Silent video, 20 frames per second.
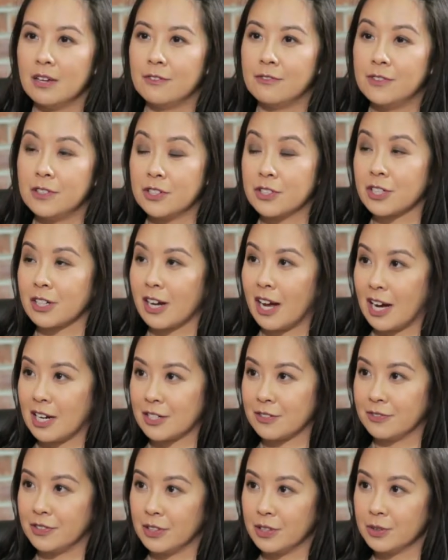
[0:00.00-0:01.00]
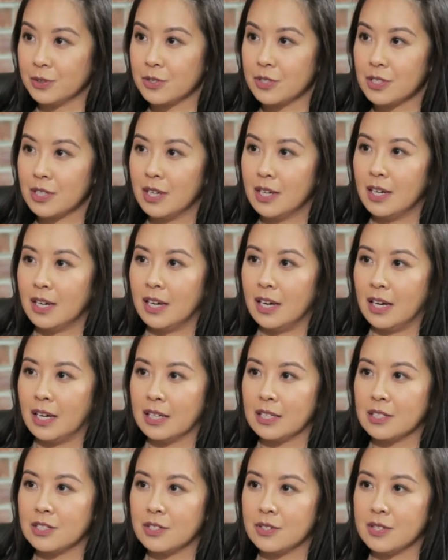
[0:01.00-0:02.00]
future cash flows
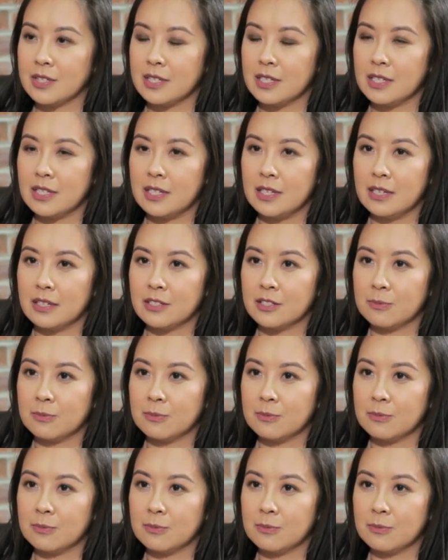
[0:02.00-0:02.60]
and to see,